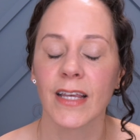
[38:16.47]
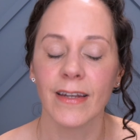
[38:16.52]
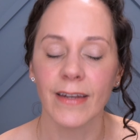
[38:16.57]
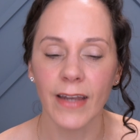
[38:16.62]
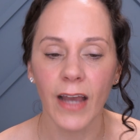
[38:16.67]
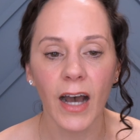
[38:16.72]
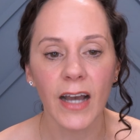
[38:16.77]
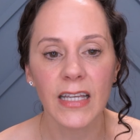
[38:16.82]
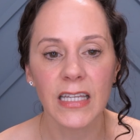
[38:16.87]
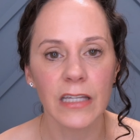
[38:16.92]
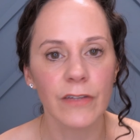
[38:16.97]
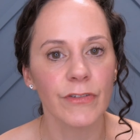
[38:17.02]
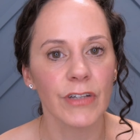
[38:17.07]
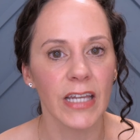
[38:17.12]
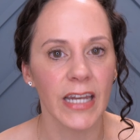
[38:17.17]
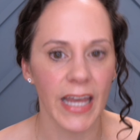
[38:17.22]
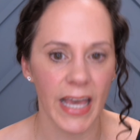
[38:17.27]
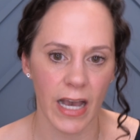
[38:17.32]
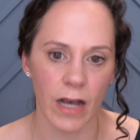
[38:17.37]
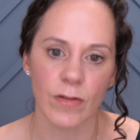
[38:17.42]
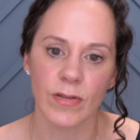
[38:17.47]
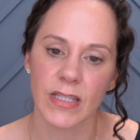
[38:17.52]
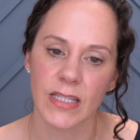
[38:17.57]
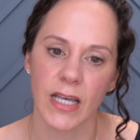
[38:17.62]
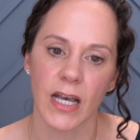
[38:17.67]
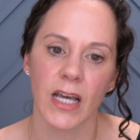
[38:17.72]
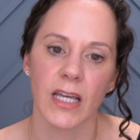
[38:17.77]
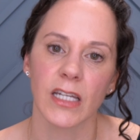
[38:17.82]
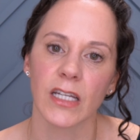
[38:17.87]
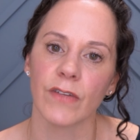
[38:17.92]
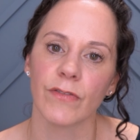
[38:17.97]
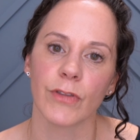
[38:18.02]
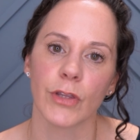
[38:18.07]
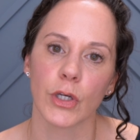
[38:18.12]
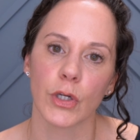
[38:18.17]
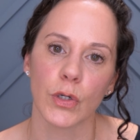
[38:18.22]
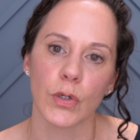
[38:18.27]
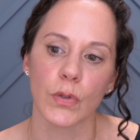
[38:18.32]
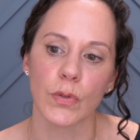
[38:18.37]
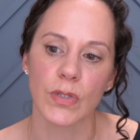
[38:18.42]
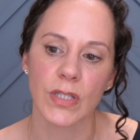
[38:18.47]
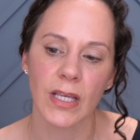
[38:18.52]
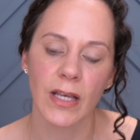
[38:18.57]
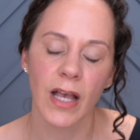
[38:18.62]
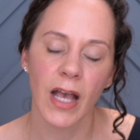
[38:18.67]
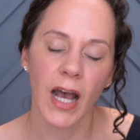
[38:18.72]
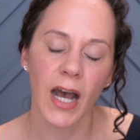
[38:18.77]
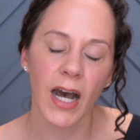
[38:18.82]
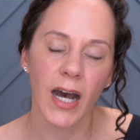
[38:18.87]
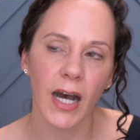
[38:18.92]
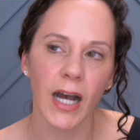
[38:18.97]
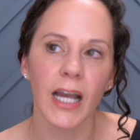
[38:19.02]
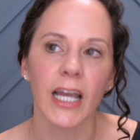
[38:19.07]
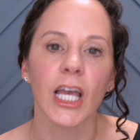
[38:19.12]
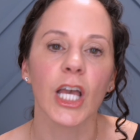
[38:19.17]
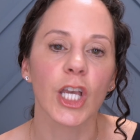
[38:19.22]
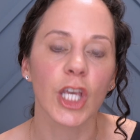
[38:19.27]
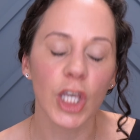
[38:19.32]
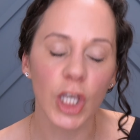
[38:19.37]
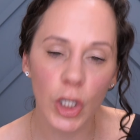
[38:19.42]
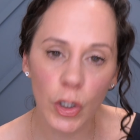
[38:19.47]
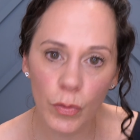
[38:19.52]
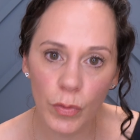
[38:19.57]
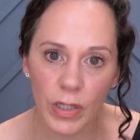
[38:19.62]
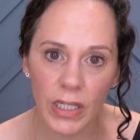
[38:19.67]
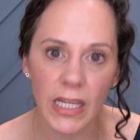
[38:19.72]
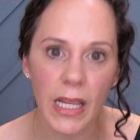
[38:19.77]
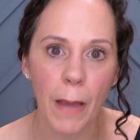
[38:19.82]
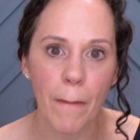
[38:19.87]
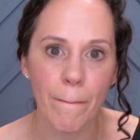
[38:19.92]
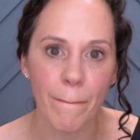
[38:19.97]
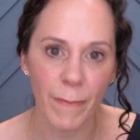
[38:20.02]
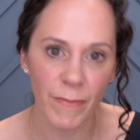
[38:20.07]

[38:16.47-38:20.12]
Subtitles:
not given outside of those high acuity,